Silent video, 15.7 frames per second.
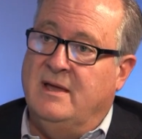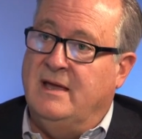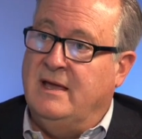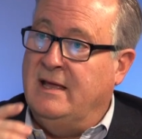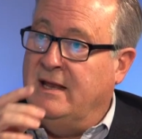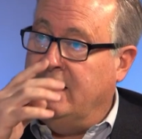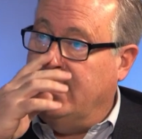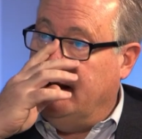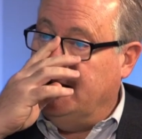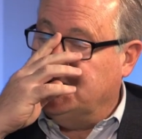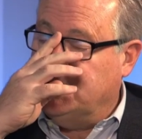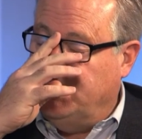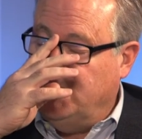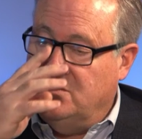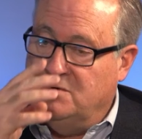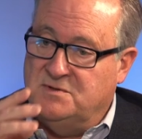And I
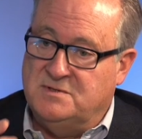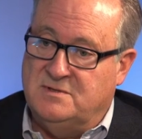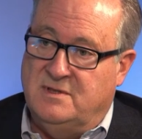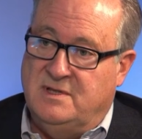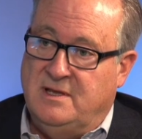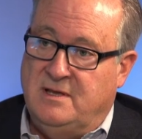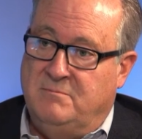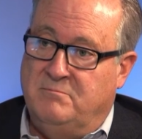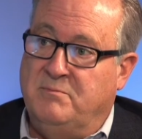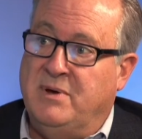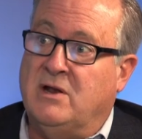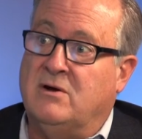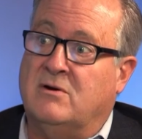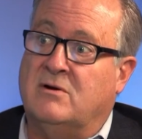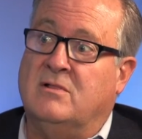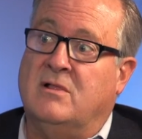suppose the
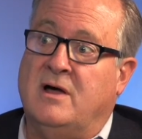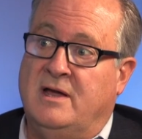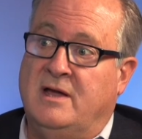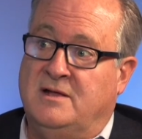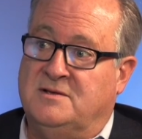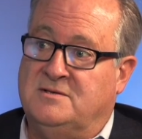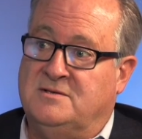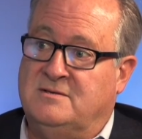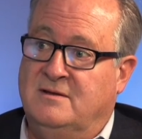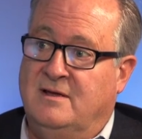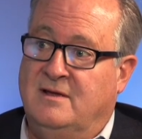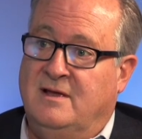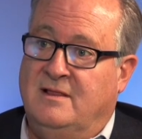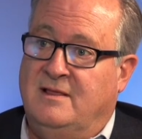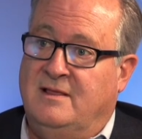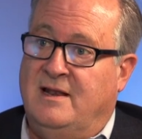better clients
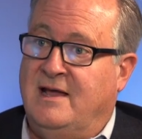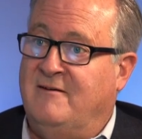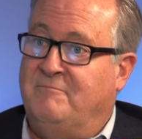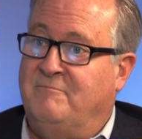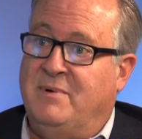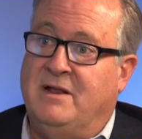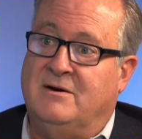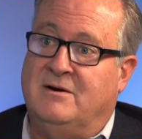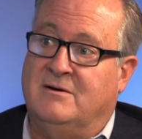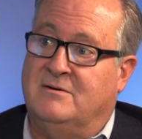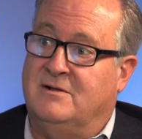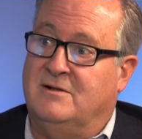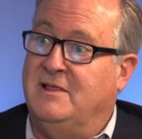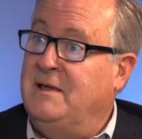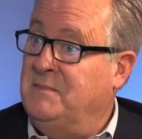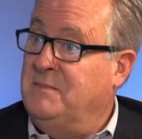that have better
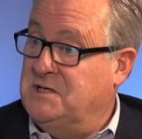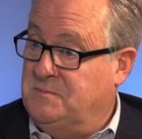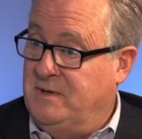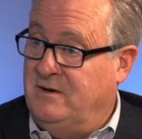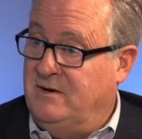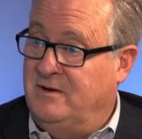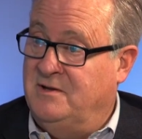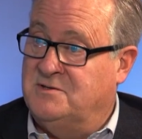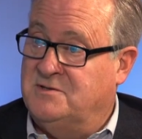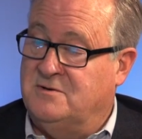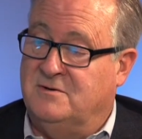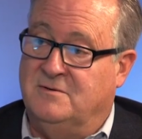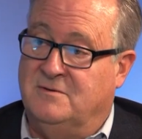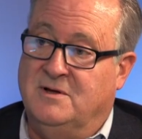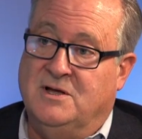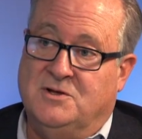claim experience
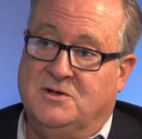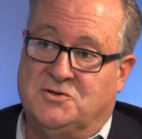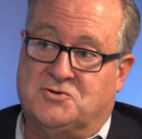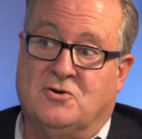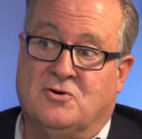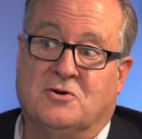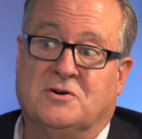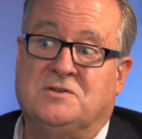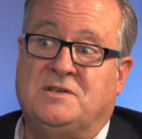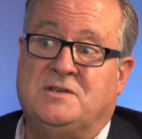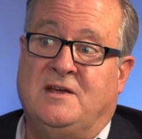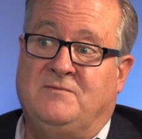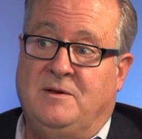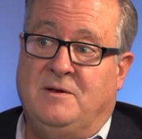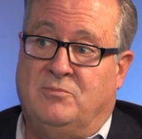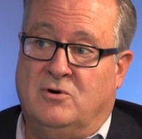or stronger
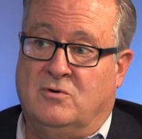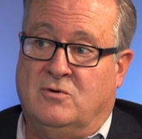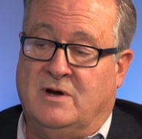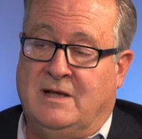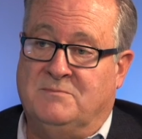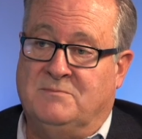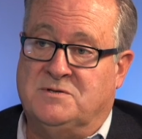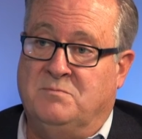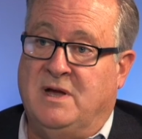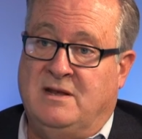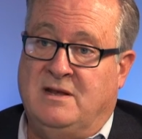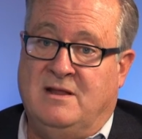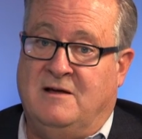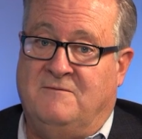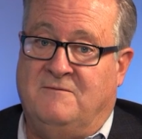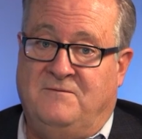safety programs might
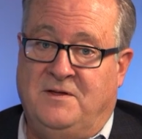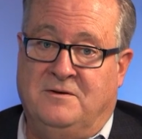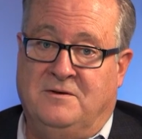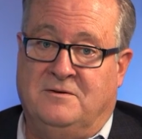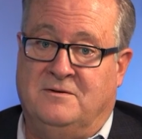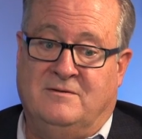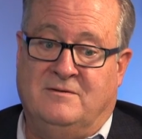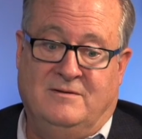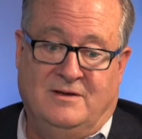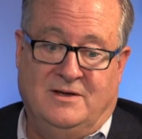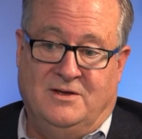not feel